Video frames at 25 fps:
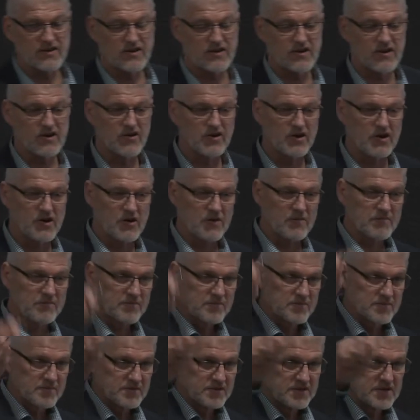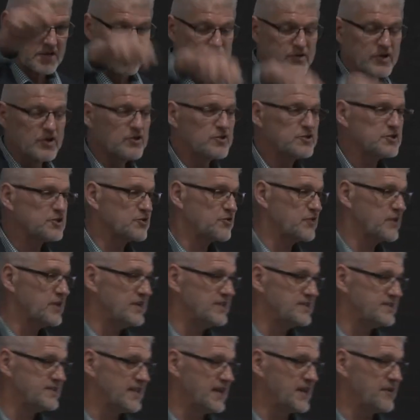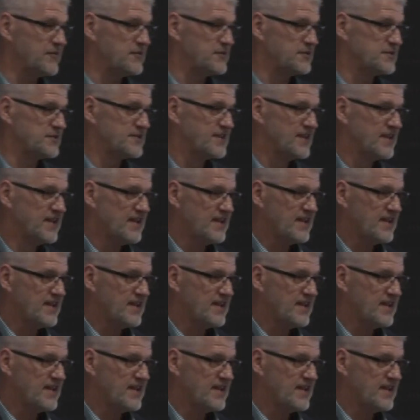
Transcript: our computer screen savers,